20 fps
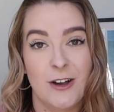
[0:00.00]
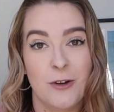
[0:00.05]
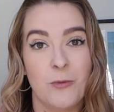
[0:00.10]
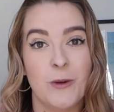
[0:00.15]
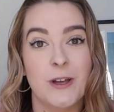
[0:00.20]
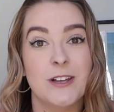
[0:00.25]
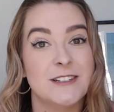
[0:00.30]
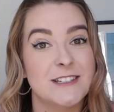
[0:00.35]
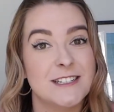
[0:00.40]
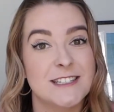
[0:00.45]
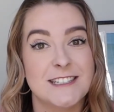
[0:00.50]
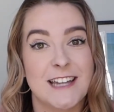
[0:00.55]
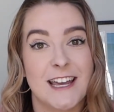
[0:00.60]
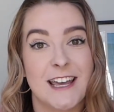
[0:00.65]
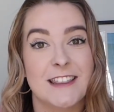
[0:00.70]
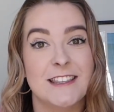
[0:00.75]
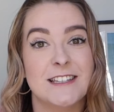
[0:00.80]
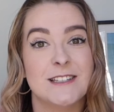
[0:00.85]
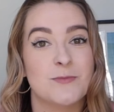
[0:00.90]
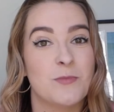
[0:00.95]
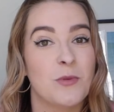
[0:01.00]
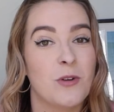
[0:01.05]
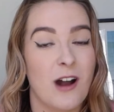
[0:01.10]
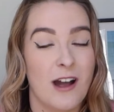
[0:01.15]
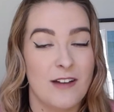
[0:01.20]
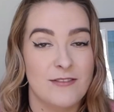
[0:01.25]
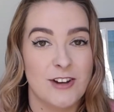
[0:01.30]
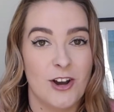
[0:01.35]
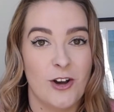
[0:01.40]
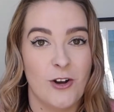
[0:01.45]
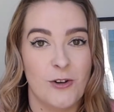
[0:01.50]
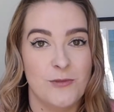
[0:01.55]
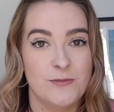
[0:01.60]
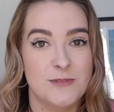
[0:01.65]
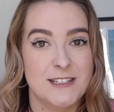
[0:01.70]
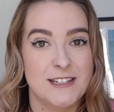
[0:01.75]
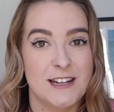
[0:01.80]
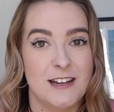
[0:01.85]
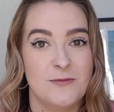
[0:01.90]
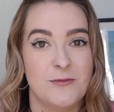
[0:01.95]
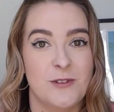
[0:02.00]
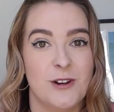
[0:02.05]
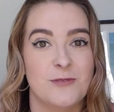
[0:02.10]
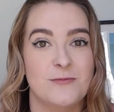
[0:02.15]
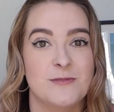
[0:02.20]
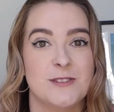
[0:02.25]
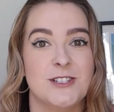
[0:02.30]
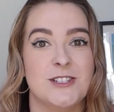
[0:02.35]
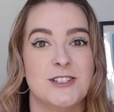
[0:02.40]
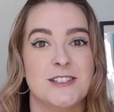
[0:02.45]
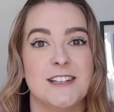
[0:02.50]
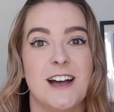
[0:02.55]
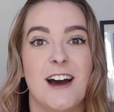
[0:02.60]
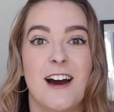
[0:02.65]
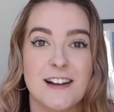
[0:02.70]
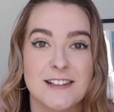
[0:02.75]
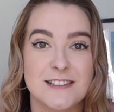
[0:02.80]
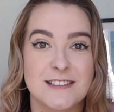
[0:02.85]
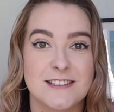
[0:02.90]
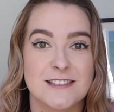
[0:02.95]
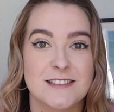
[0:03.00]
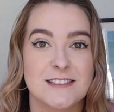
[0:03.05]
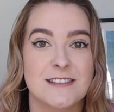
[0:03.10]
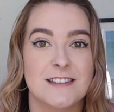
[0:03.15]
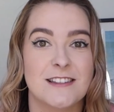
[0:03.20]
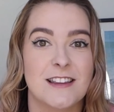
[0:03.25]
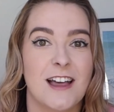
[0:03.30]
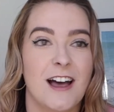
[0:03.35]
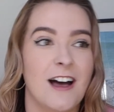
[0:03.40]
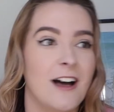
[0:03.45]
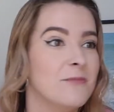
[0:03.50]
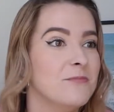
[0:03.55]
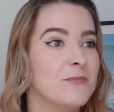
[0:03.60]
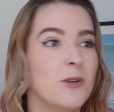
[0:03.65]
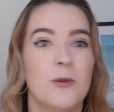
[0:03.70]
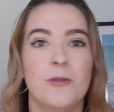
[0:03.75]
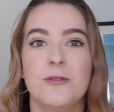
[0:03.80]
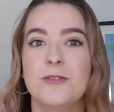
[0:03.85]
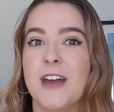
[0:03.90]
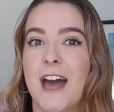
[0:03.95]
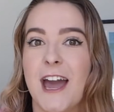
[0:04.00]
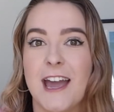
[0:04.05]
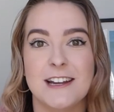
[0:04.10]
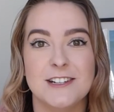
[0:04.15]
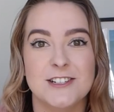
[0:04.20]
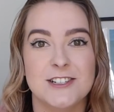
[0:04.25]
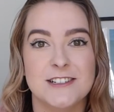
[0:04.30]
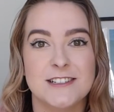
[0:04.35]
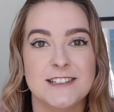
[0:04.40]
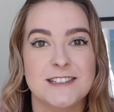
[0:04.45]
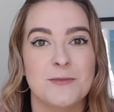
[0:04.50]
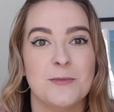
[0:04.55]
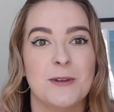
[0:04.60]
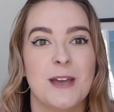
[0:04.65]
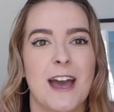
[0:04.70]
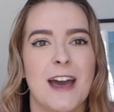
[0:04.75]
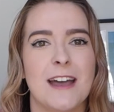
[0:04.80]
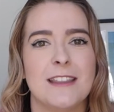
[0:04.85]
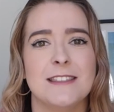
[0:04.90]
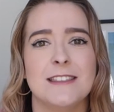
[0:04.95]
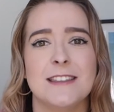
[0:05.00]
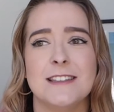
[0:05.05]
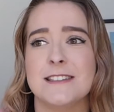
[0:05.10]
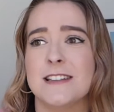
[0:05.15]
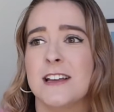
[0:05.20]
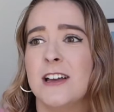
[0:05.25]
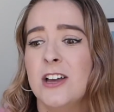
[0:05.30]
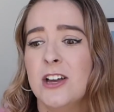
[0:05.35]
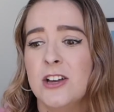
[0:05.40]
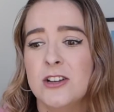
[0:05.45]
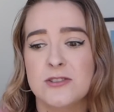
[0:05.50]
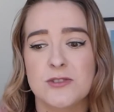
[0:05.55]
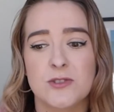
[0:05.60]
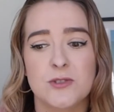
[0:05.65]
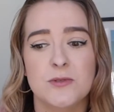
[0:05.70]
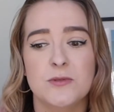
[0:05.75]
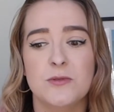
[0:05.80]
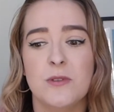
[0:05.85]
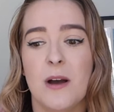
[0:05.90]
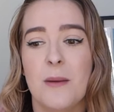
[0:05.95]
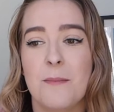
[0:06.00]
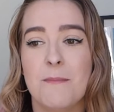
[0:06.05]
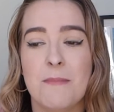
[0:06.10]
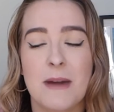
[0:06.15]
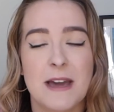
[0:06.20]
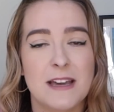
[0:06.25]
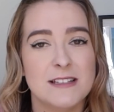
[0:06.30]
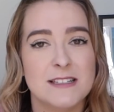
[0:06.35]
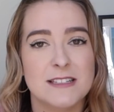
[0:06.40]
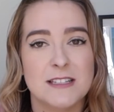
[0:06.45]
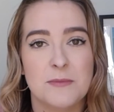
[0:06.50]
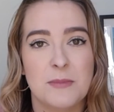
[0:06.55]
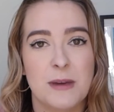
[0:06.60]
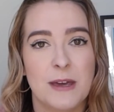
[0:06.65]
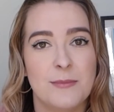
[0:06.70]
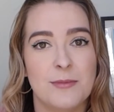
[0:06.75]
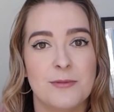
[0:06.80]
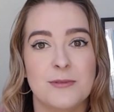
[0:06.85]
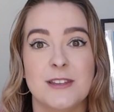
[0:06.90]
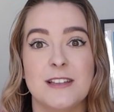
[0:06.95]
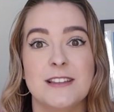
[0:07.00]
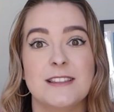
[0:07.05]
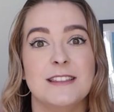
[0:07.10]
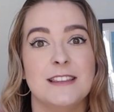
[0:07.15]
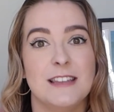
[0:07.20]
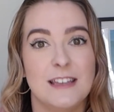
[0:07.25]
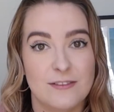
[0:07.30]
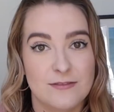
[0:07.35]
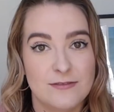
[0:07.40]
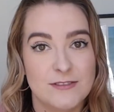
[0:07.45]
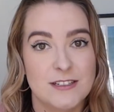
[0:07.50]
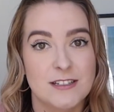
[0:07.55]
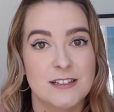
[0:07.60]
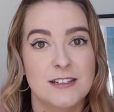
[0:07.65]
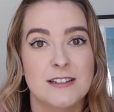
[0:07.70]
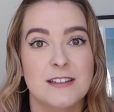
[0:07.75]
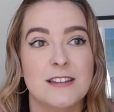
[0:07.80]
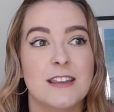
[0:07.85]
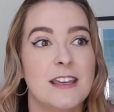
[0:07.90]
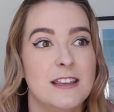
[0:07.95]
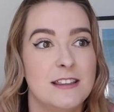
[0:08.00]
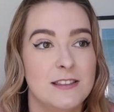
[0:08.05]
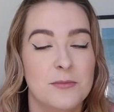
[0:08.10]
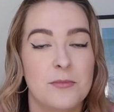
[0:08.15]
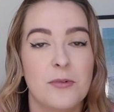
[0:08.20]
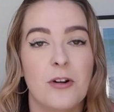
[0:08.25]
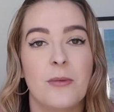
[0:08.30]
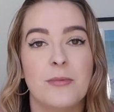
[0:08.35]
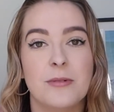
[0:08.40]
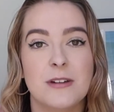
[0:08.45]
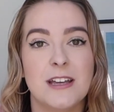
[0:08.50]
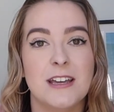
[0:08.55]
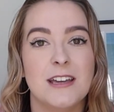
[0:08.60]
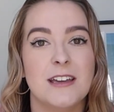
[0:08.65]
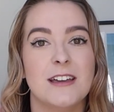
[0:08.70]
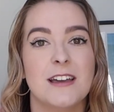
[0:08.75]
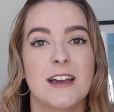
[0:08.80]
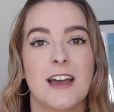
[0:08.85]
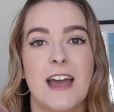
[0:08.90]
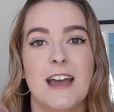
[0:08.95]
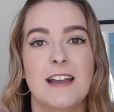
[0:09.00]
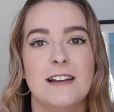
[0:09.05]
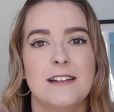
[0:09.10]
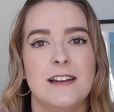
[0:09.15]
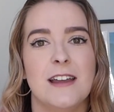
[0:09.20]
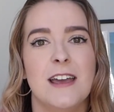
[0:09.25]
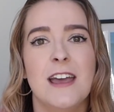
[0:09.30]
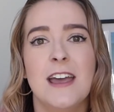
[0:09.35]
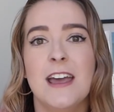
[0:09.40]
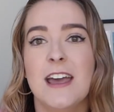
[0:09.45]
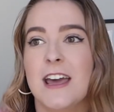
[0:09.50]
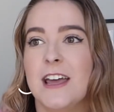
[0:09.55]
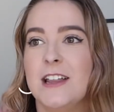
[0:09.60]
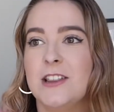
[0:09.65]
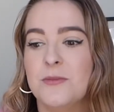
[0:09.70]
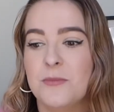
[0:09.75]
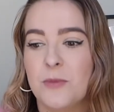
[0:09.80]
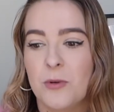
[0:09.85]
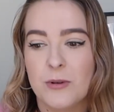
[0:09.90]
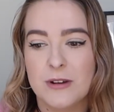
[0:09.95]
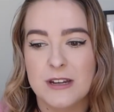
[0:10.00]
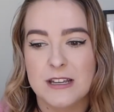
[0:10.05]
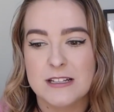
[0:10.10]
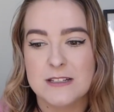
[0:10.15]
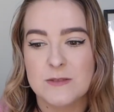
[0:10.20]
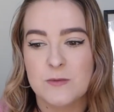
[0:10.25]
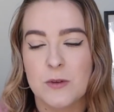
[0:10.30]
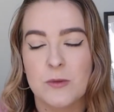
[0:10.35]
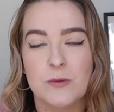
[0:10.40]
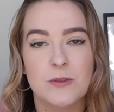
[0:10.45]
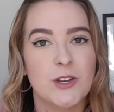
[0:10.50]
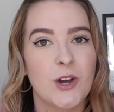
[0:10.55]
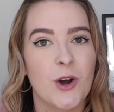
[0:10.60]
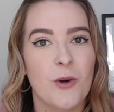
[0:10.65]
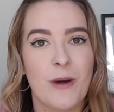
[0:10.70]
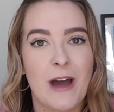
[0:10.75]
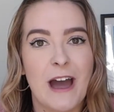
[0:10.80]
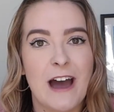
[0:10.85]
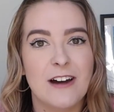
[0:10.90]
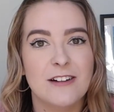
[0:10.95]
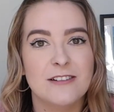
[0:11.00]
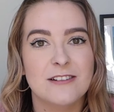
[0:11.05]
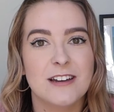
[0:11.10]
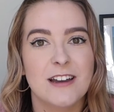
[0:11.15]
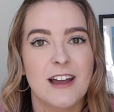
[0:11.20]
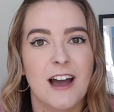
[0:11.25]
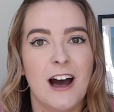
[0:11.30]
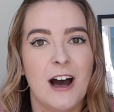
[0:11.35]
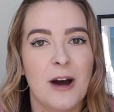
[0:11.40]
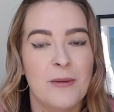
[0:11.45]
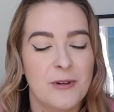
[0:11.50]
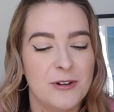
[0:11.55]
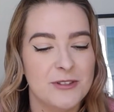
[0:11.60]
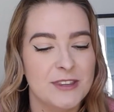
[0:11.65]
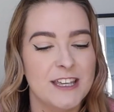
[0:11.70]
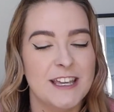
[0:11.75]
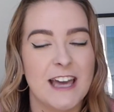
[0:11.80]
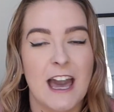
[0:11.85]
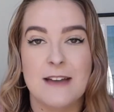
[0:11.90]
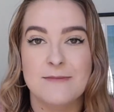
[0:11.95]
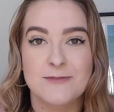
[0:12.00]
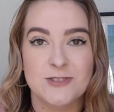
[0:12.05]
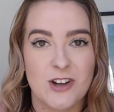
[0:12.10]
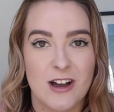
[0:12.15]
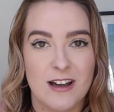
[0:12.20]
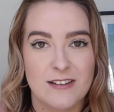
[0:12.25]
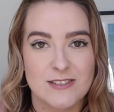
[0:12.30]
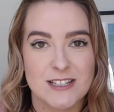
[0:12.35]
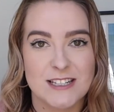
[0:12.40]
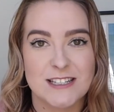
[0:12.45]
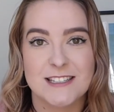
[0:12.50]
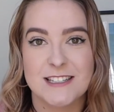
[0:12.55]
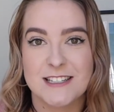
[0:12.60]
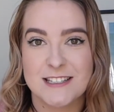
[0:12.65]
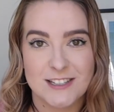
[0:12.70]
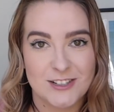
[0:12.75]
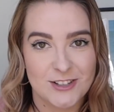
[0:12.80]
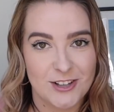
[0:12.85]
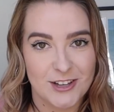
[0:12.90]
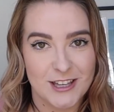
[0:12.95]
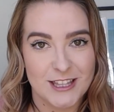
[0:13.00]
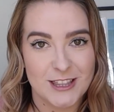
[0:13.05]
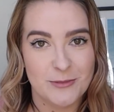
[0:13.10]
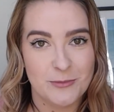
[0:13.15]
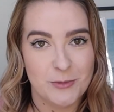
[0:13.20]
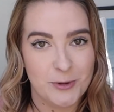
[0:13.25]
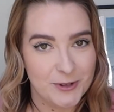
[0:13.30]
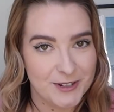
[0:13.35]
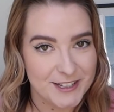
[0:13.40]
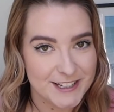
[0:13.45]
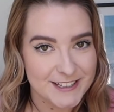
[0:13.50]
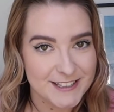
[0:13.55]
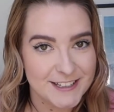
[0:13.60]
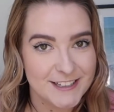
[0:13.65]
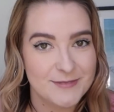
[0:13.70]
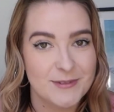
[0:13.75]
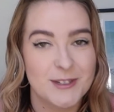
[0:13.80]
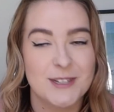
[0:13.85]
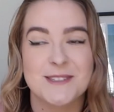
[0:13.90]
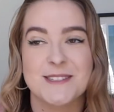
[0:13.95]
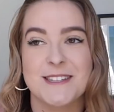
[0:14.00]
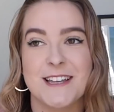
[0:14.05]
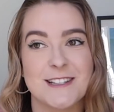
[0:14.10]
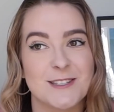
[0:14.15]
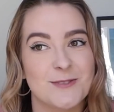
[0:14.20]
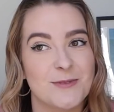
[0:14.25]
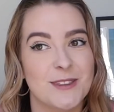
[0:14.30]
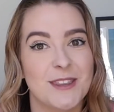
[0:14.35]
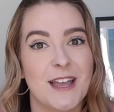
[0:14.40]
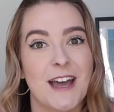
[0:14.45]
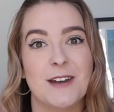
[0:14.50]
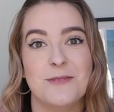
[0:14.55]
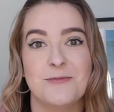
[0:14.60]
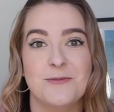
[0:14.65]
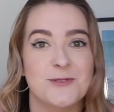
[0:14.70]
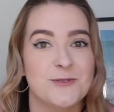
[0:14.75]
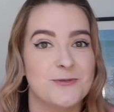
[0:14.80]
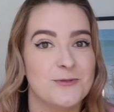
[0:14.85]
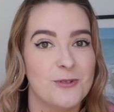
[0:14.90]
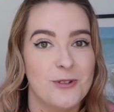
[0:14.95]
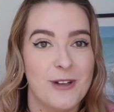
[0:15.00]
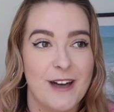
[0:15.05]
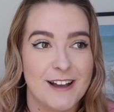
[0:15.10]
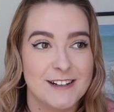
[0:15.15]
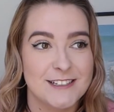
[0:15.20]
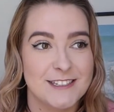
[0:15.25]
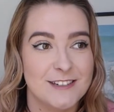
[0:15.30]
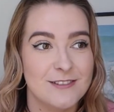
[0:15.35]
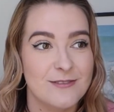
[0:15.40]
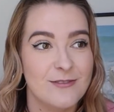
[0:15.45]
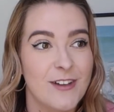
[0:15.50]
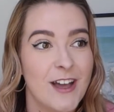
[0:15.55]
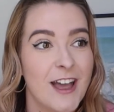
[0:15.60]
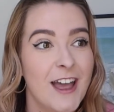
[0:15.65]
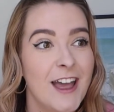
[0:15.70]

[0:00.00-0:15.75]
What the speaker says: We got to stay in this private homestead where it was just us, all the agents, and we had these 2 amazing people that lived in the property, and in the mornings we would go out on the game drives at 6 o'clock in the morning, because that's when the animals are all active.